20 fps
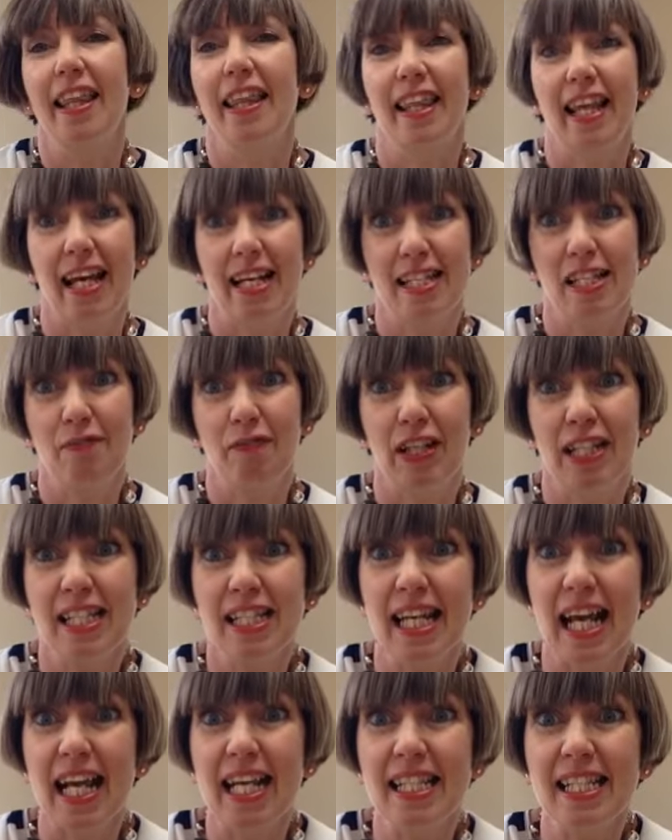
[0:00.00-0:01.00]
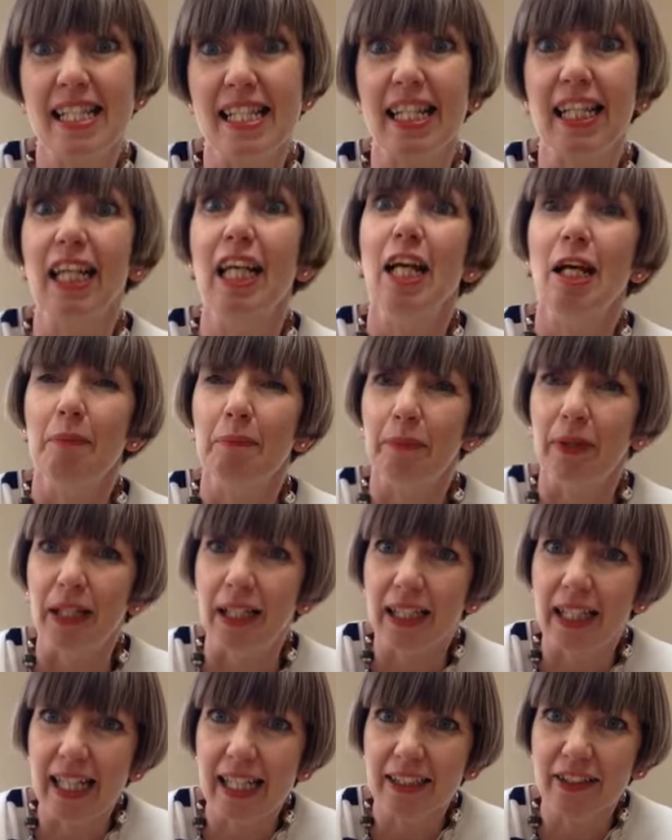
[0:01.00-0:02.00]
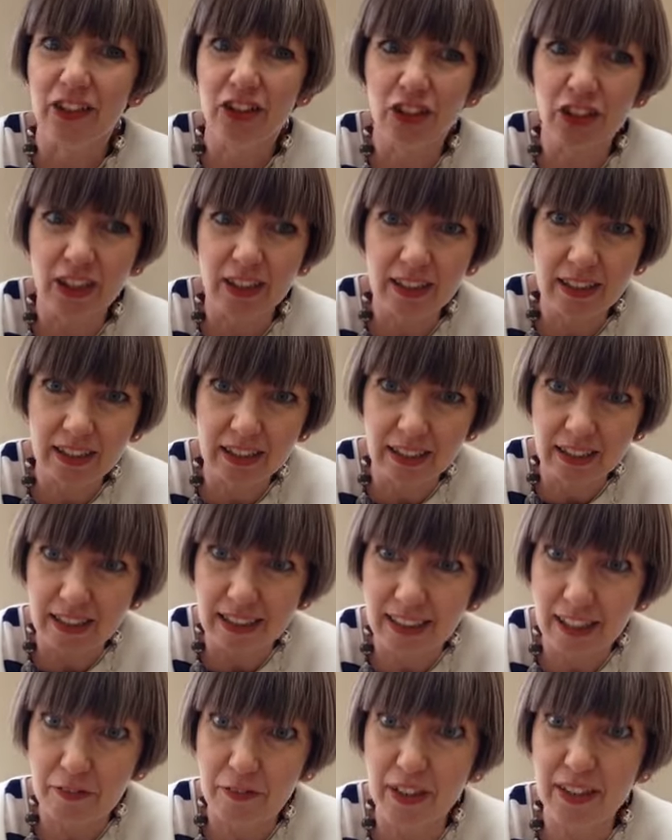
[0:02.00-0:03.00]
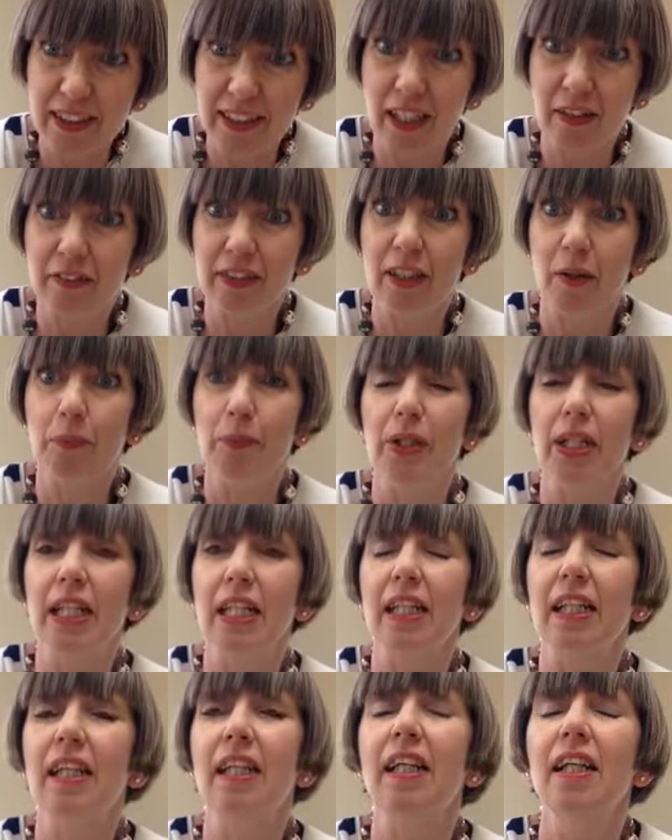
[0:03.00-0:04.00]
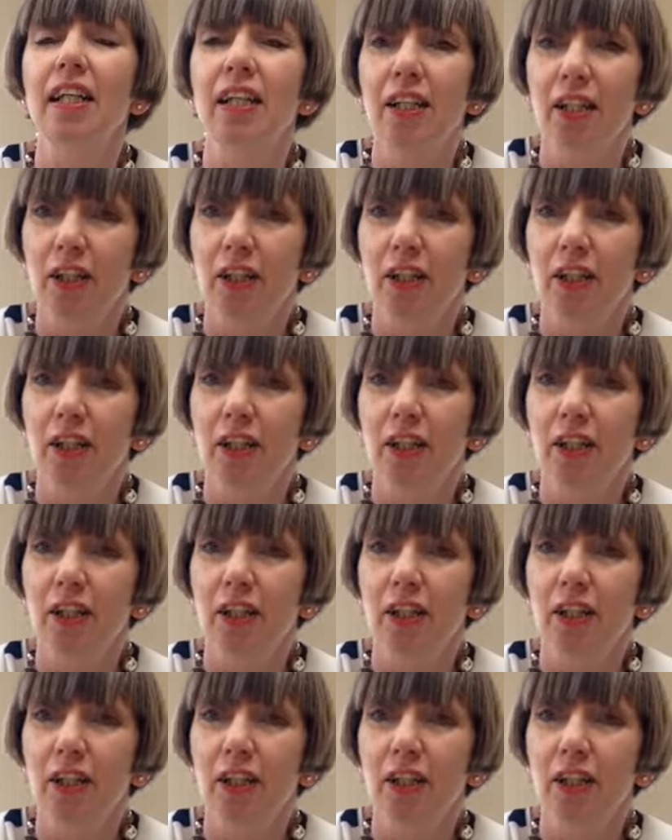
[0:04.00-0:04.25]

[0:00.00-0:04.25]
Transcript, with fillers: that's fantastic, but let's just give ourselves a break.